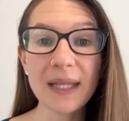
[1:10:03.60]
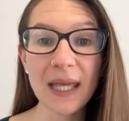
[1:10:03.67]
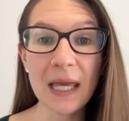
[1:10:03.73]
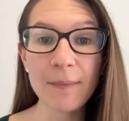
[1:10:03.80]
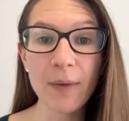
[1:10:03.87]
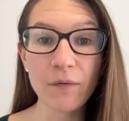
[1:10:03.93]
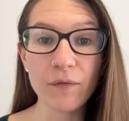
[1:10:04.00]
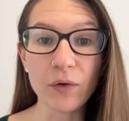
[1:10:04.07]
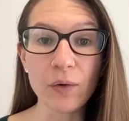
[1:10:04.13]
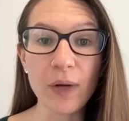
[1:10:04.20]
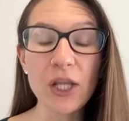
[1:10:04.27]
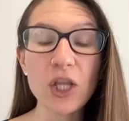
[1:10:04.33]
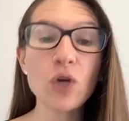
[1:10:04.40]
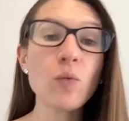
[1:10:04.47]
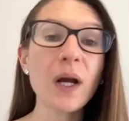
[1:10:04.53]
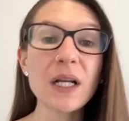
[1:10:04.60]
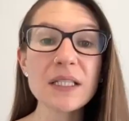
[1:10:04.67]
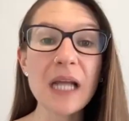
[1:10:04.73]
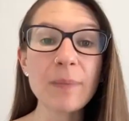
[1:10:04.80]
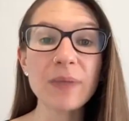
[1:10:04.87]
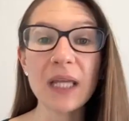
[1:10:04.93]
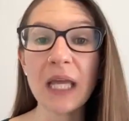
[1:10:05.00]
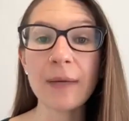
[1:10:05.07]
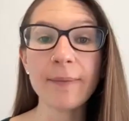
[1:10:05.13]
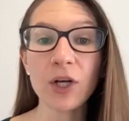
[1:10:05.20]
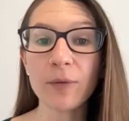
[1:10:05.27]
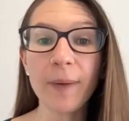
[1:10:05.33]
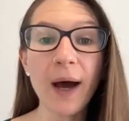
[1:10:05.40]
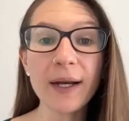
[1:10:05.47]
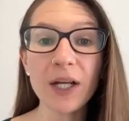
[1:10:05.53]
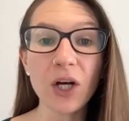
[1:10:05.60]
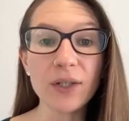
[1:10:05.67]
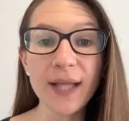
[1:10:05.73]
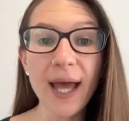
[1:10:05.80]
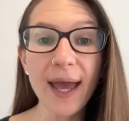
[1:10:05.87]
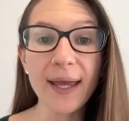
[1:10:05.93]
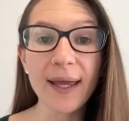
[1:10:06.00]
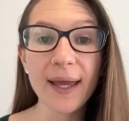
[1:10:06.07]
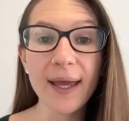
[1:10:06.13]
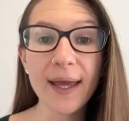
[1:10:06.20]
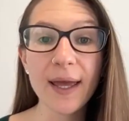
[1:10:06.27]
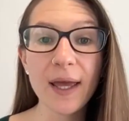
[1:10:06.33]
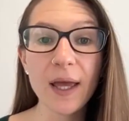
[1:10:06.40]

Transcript: thinking about food and you want to stop thinking about your body all day,